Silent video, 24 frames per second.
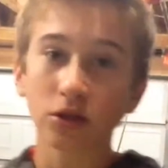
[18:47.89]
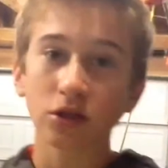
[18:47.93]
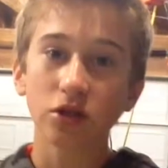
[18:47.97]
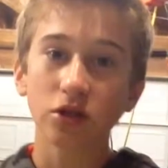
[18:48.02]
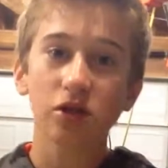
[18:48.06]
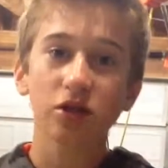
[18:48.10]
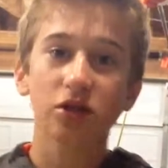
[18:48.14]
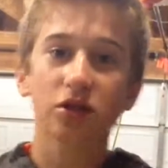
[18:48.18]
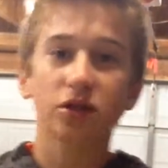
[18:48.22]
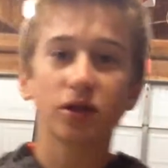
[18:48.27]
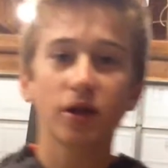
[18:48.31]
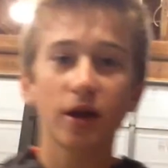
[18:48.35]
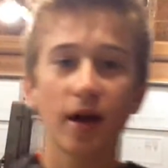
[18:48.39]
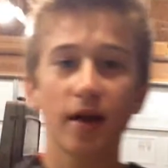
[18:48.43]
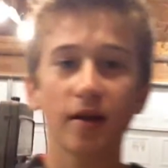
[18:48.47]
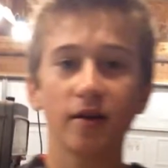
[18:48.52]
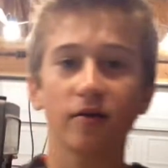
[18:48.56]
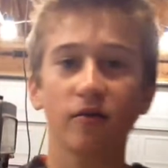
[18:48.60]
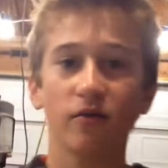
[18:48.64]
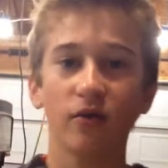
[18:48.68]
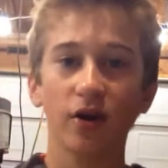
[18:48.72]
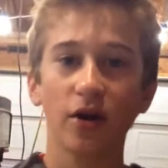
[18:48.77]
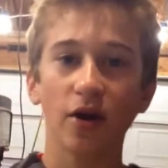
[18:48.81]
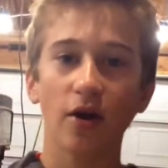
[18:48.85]
This is the end of
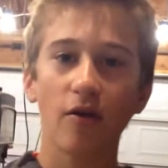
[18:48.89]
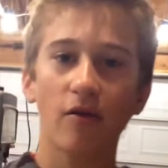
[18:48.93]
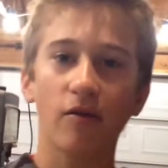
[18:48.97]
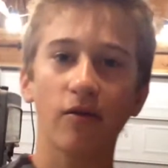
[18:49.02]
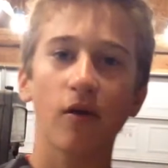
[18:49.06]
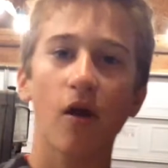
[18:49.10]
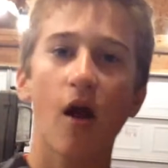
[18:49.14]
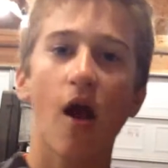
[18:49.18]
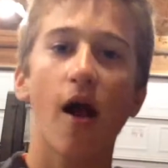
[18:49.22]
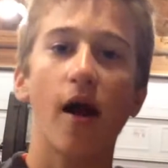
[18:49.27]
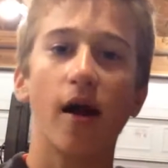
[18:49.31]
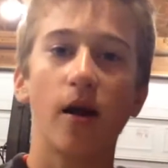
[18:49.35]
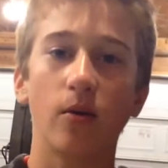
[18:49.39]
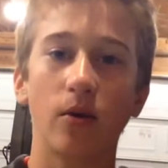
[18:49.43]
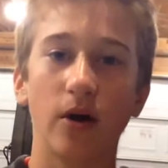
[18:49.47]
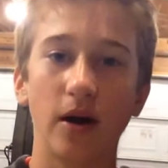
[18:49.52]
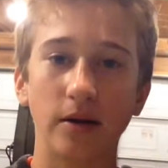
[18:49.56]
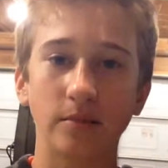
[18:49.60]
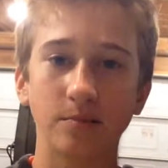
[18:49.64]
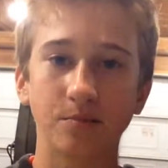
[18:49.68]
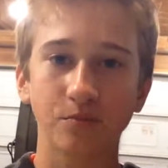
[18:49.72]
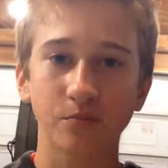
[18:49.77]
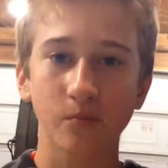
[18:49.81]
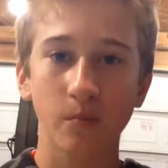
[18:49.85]
the video.
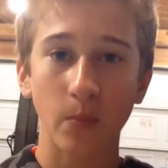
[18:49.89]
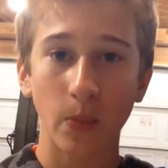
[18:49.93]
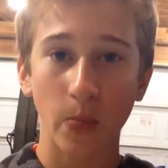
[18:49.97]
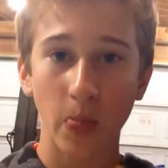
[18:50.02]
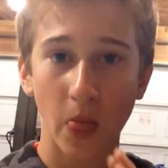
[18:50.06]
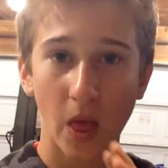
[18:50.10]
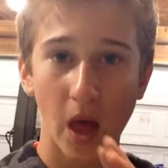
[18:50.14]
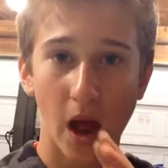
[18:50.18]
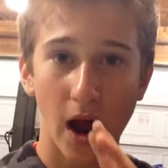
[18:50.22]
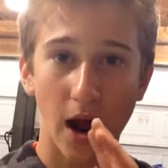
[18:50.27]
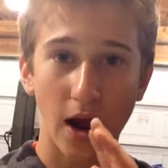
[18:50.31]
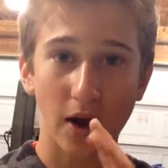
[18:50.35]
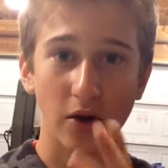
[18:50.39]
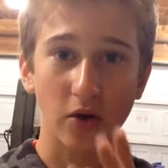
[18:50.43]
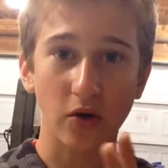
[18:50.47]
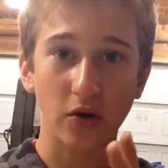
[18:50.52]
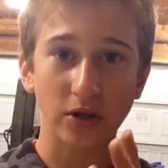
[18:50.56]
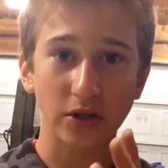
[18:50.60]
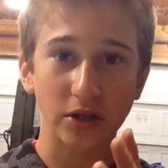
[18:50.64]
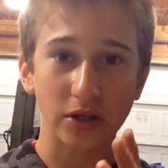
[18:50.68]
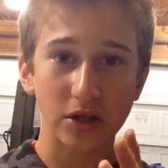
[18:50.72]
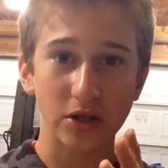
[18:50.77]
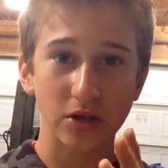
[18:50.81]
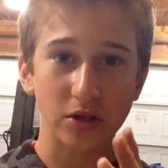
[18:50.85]
Anyway, I know I
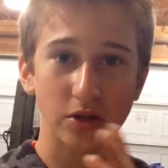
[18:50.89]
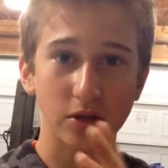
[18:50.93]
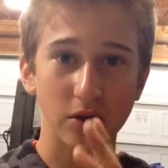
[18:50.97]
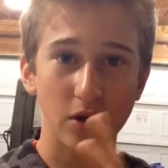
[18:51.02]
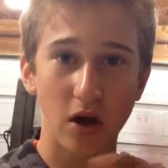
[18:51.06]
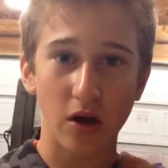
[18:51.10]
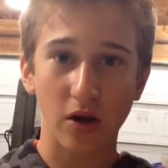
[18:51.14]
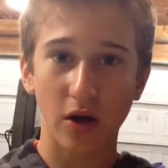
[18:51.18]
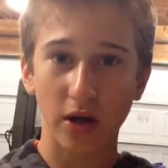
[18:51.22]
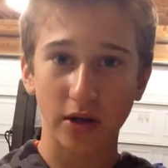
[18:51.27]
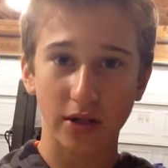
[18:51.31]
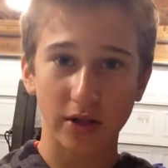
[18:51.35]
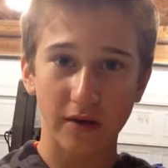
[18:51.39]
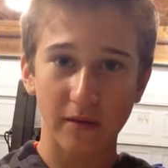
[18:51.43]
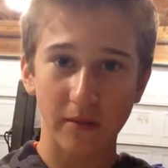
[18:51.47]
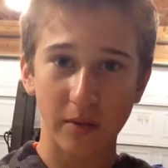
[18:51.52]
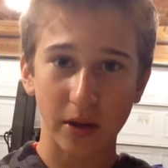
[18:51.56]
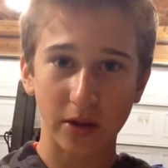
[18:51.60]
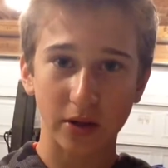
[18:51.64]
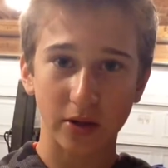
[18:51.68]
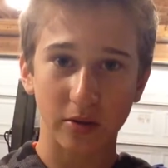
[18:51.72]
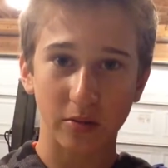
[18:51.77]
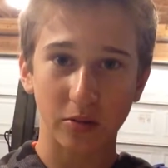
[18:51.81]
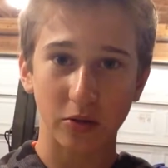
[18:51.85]
said all that stuff
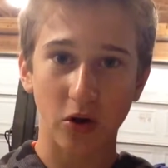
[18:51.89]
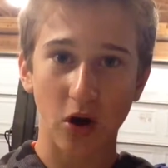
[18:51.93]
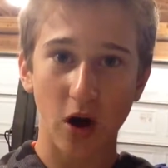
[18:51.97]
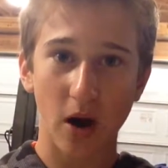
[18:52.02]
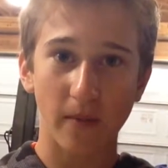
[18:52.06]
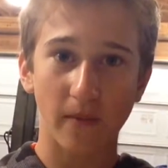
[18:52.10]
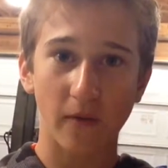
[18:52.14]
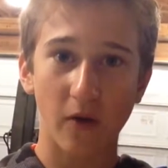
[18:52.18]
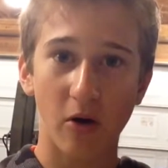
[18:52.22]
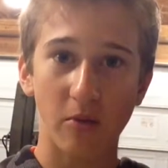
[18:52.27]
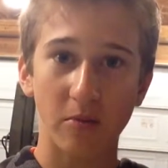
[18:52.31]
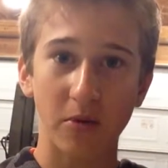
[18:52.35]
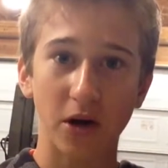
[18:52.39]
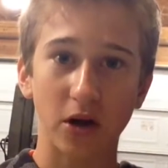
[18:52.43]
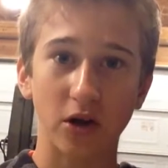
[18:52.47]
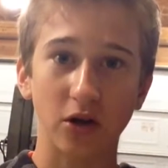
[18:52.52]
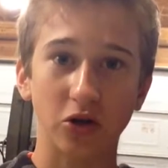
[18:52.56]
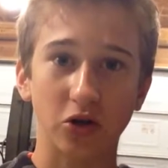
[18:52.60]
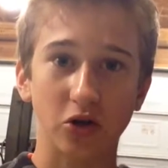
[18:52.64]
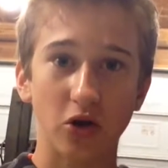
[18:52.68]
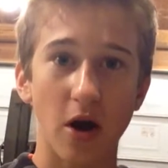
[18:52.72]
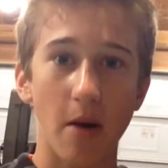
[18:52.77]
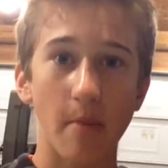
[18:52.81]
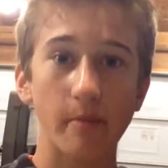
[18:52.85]
about subscribe, follow me on
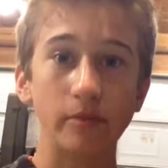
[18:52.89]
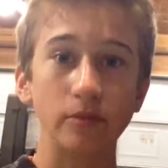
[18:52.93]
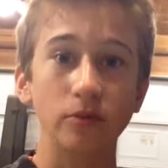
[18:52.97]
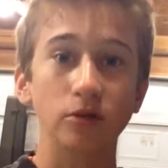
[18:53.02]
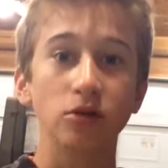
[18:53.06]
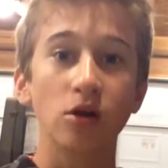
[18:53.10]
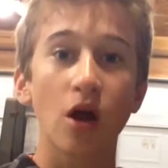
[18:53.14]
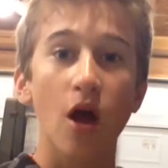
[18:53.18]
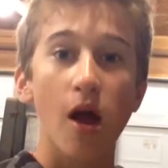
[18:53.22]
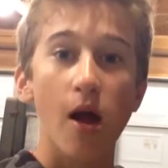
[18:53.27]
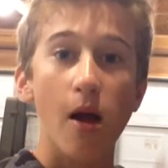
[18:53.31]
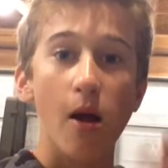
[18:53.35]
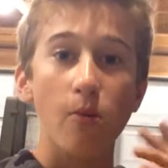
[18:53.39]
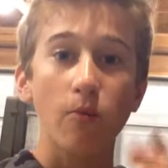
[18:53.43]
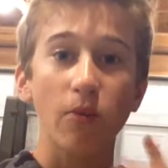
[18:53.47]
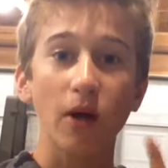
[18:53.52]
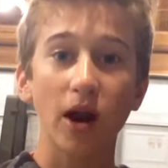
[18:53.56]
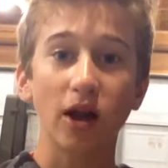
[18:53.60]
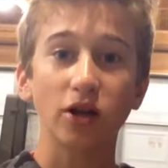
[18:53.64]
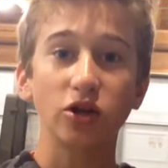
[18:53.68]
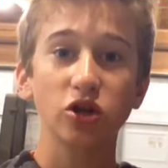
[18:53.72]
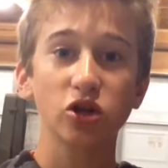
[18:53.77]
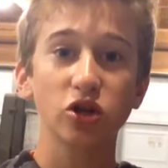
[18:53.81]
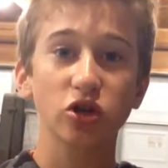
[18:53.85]
Instagram, but
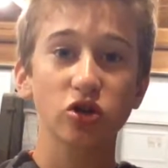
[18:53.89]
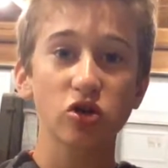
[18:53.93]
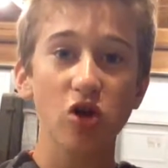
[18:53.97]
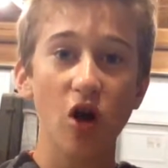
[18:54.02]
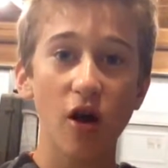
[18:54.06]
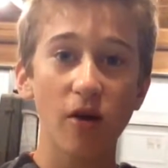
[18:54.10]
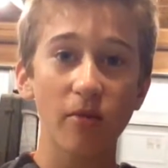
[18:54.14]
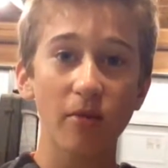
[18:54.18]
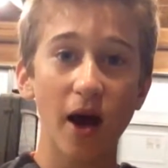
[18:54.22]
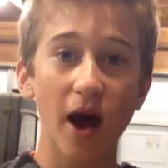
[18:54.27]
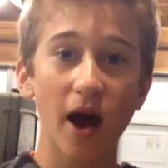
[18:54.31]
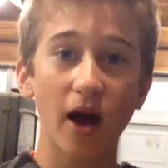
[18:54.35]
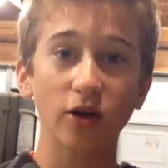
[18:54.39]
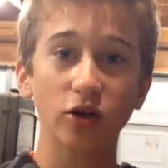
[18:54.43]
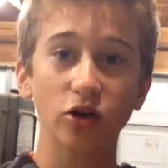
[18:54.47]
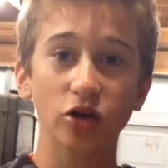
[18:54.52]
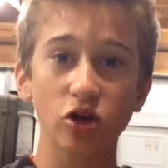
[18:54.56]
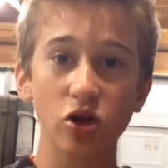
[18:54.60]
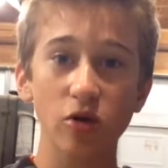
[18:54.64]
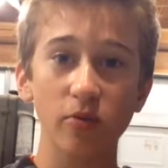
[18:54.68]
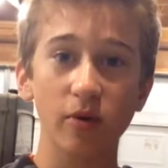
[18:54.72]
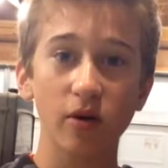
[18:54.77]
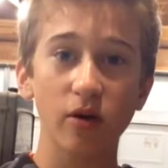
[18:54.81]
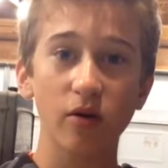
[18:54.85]
I just thought about how
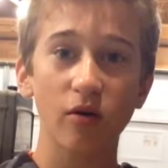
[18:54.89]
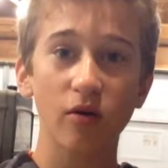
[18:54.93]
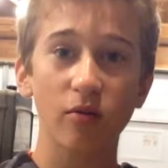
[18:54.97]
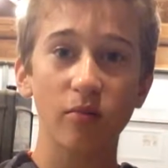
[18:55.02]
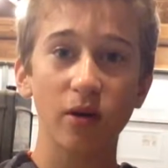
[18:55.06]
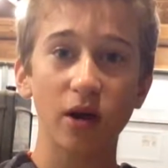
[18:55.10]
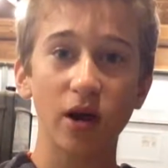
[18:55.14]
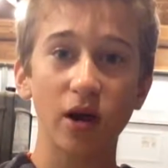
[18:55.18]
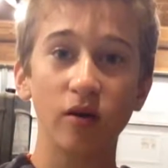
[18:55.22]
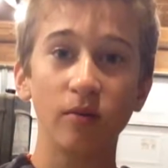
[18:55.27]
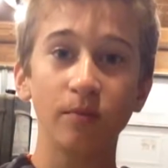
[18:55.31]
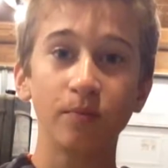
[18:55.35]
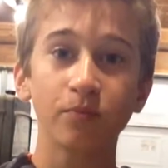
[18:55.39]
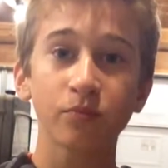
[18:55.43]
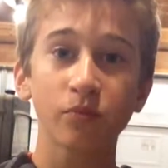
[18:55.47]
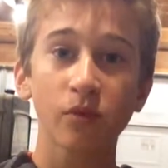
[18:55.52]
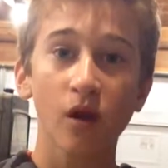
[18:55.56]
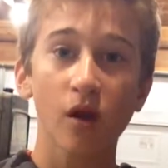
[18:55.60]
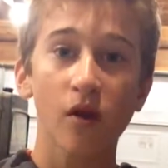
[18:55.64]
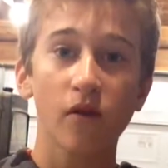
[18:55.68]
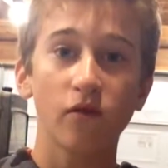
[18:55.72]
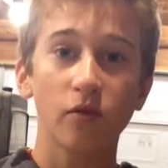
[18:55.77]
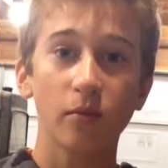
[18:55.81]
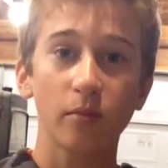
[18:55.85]
stupid it would be
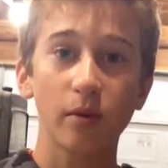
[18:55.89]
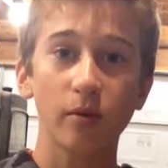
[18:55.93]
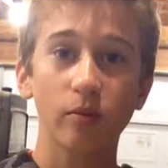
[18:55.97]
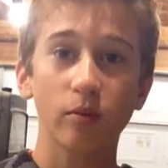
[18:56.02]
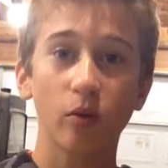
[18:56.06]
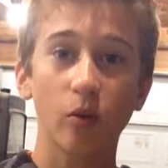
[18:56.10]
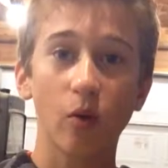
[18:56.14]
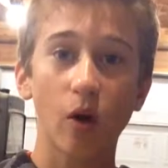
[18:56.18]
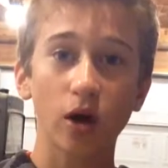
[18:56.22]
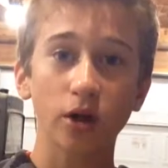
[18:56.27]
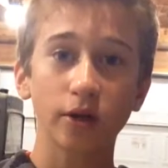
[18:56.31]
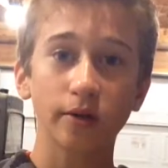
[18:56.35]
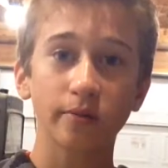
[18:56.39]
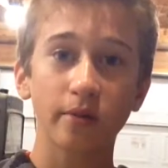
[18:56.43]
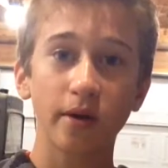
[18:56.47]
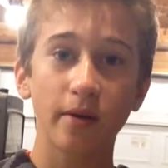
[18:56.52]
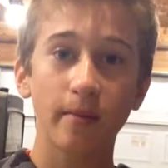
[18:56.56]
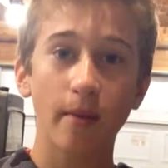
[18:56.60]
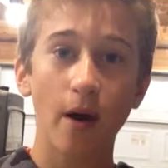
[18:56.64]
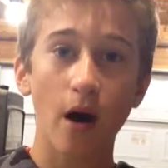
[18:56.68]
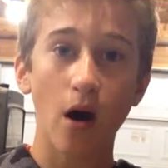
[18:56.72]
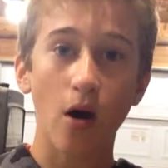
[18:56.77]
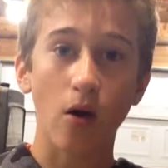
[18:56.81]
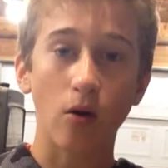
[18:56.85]
for people to watch me
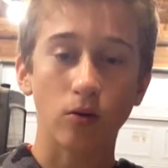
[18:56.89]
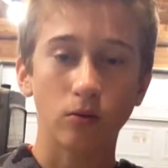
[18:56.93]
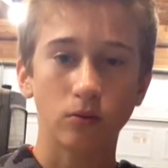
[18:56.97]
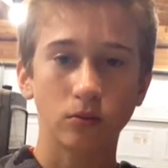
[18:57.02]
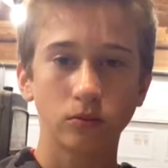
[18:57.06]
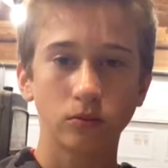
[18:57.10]
mow.